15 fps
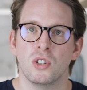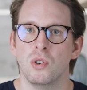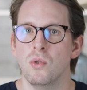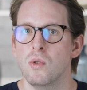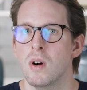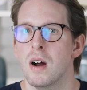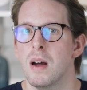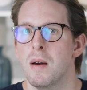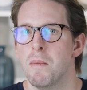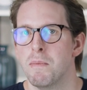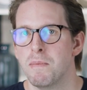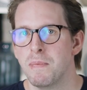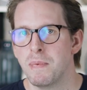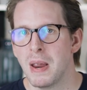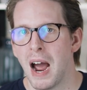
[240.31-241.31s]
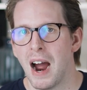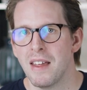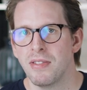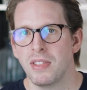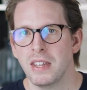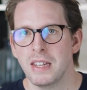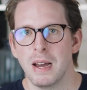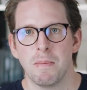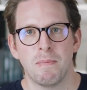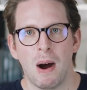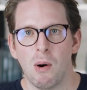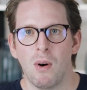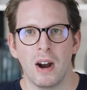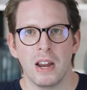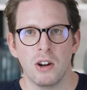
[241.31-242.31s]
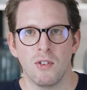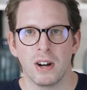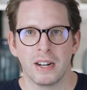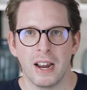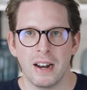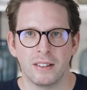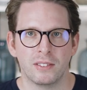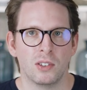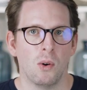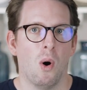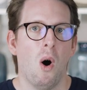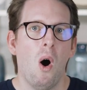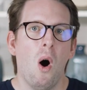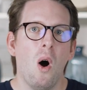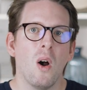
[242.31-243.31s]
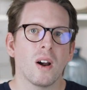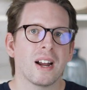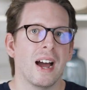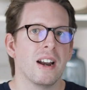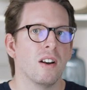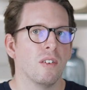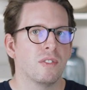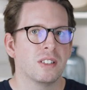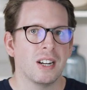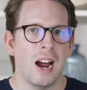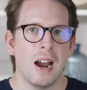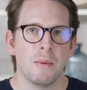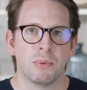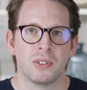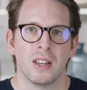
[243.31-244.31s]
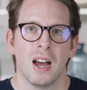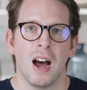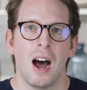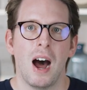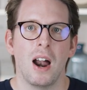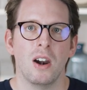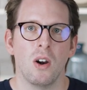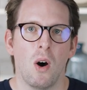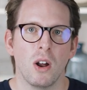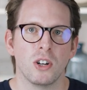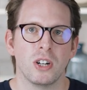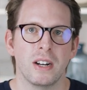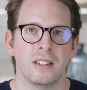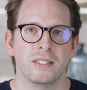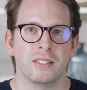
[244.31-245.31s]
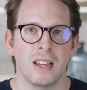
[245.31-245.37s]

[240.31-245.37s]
to behind-the-ear power hearing aids. So all kind of types are launched at the